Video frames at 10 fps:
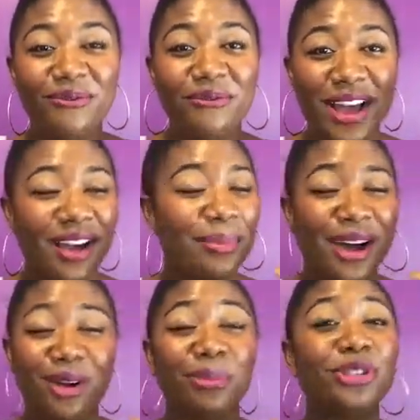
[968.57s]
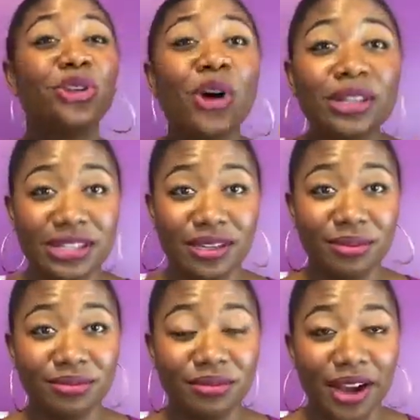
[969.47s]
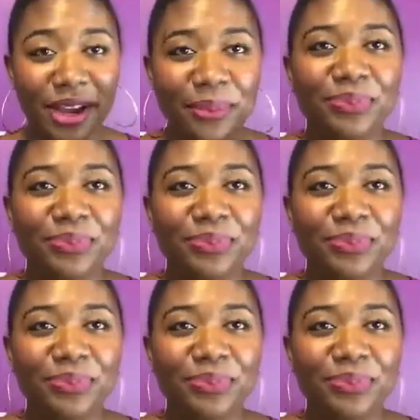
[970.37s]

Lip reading: petrolatum, right?